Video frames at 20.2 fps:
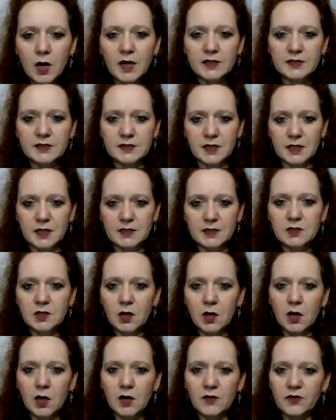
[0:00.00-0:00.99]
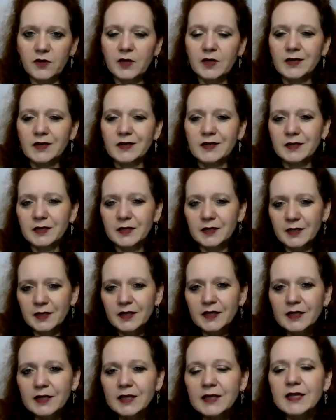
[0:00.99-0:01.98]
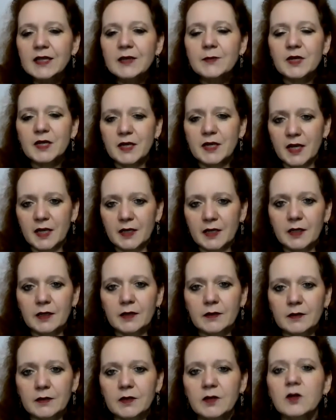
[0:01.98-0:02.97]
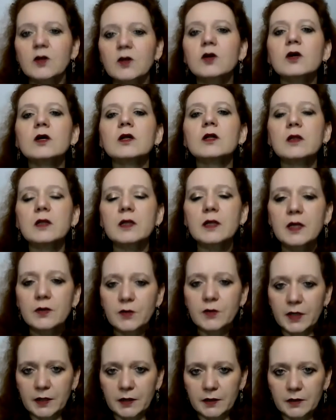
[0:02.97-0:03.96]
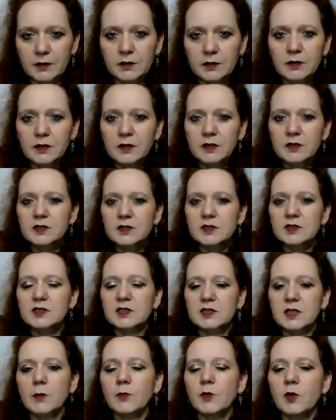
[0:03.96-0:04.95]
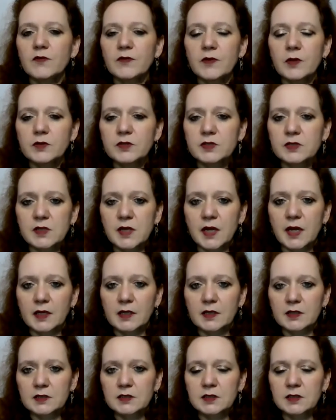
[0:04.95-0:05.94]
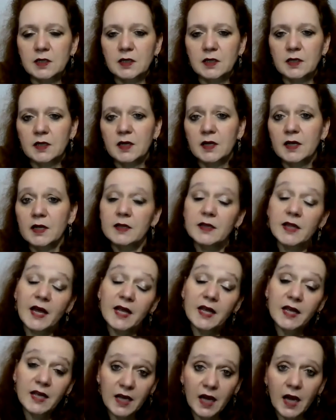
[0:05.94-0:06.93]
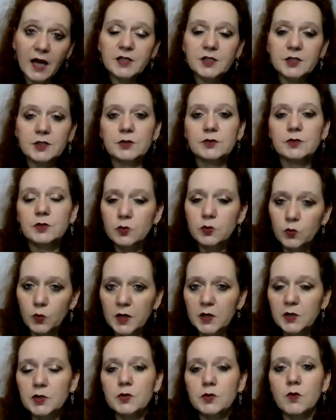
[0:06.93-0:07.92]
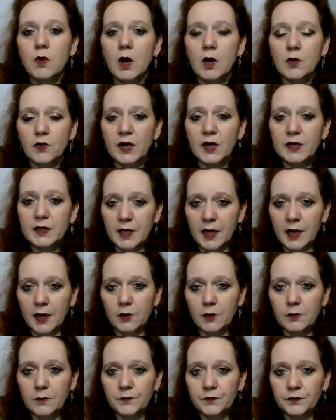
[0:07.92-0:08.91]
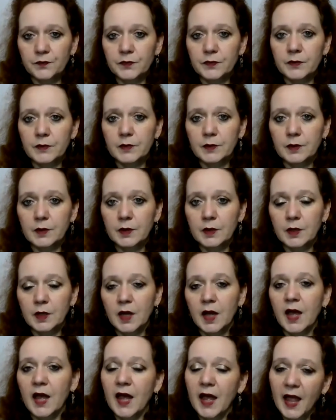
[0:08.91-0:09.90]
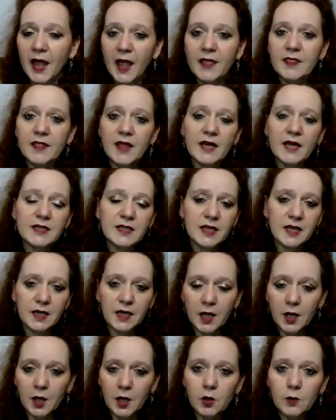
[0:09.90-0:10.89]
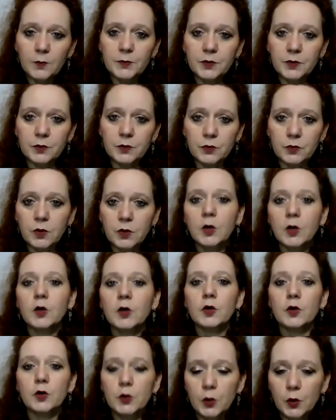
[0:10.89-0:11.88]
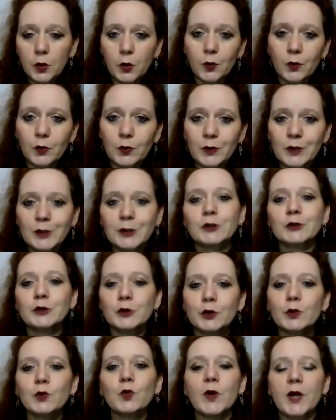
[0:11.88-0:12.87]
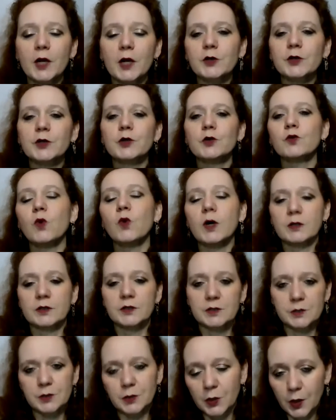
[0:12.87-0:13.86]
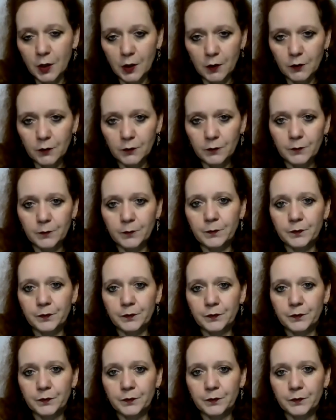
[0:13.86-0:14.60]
process of eliminating, clearing some of those things that got you to where you are right now and that can help you go to where you want to go.